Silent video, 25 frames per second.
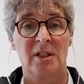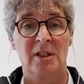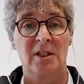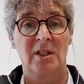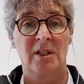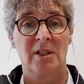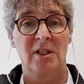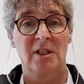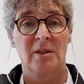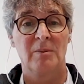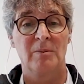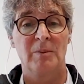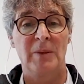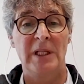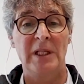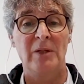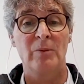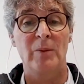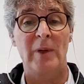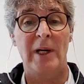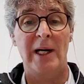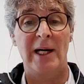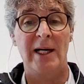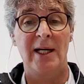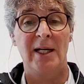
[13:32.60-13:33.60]
Uh,
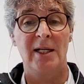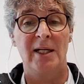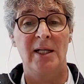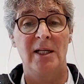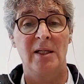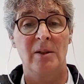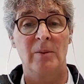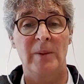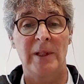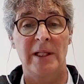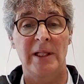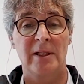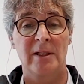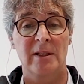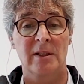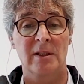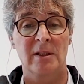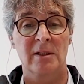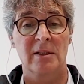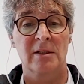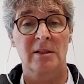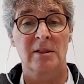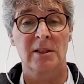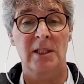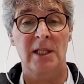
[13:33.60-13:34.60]
meanwhile,
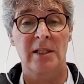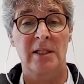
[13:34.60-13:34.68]
when,